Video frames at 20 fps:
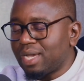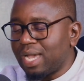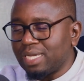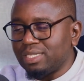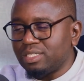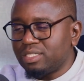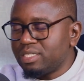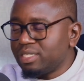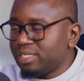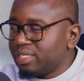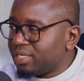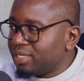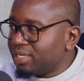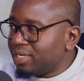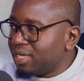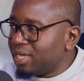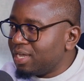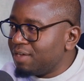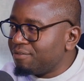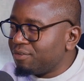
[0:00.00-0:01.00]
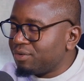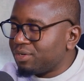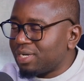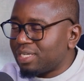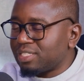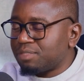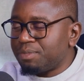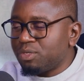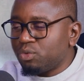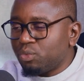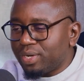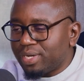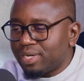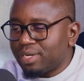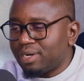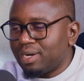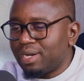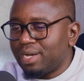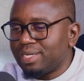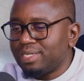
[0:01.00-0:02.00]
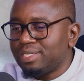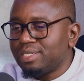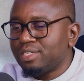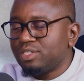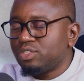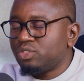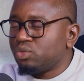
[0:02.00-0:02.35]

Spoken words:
Ideally, everyone has been working hard